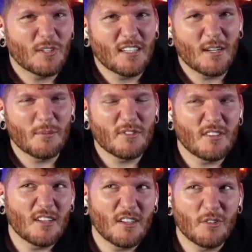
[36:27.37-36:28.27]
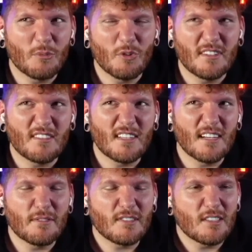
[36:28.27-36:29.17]
when it comes to the other movies
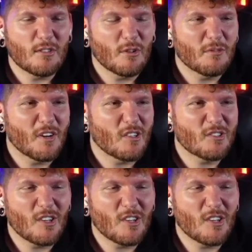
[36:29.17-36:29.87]
that I've seen so far.